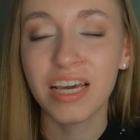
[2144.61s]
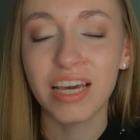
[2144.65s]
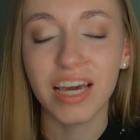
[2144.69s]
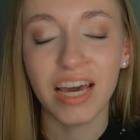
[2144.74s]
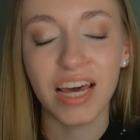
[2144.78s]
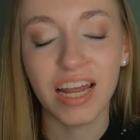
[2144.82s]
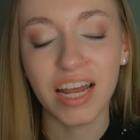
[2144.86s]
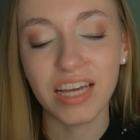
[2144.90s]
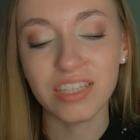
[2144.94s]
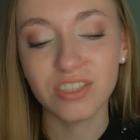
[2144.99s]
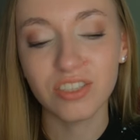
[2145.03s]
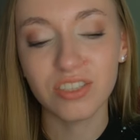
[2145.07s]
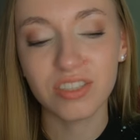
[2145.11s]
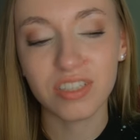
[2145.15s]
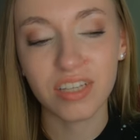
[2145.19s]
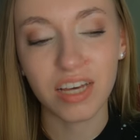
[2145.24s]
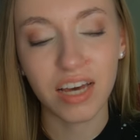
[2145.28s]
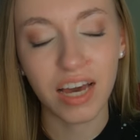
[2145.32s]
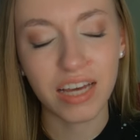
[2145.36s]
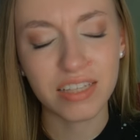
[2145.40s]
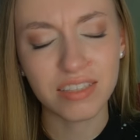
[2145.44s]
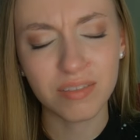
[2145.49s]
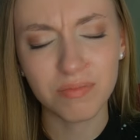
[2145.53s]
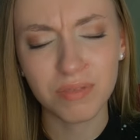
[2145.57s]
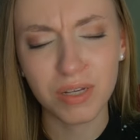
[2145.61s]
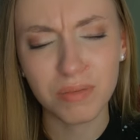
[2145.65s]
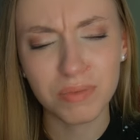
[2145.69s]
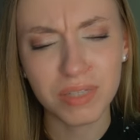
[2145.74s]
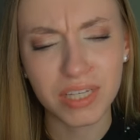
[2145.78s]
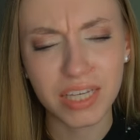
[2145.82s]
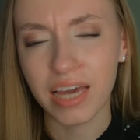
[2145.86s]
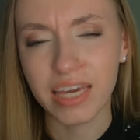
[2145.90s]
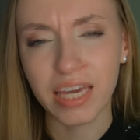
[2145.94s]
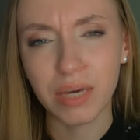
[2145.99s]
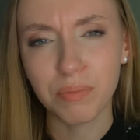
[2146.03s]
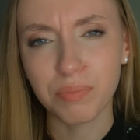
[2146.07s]
and i just i sometimes i
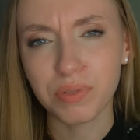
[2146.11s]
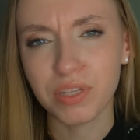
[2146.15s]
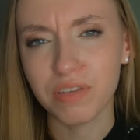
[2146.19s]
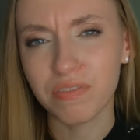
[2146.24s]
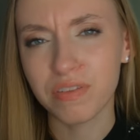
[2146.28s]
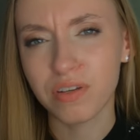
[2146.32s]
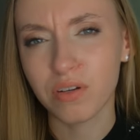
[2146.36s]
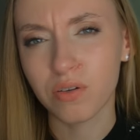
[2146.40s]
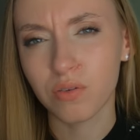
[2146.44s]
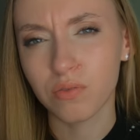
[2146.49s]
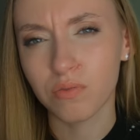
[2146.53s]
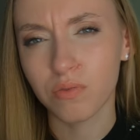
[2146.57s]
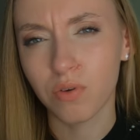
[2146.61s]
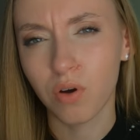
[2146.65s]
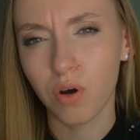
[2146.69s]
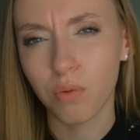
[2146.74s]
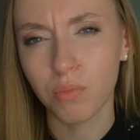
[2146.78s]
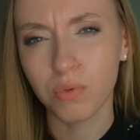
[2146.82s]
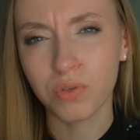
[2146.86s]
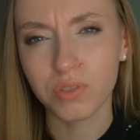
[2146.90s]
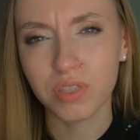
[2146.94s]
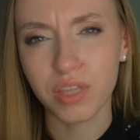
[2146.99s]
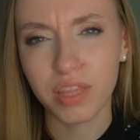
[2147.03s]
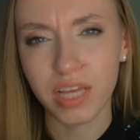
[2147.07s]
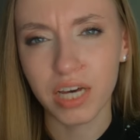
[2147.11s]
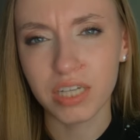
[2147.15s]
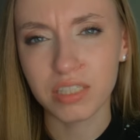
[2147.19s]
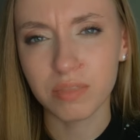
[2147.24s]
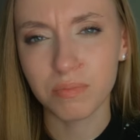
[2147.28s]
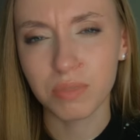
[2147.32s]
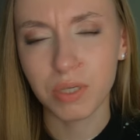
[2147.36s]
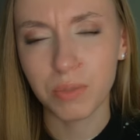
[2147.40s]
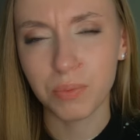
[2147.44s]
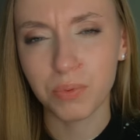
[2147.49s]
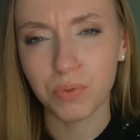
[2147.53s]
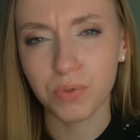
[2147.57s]
can't believe that almost a thousand
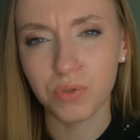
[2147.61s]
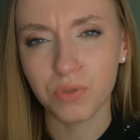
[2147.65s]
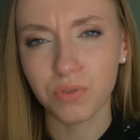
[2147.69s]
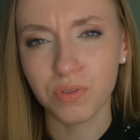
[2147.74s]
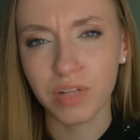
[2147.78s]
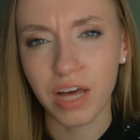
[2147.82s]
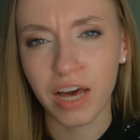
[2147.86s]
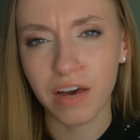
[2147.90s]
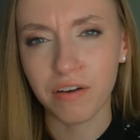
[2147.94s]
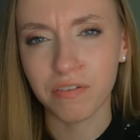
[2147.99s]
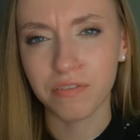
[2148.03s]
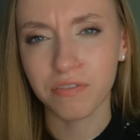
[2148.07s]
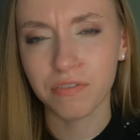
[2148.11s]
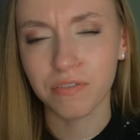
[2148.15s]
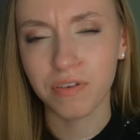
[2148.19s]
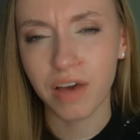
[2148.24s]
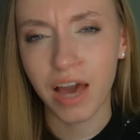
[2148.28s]
people have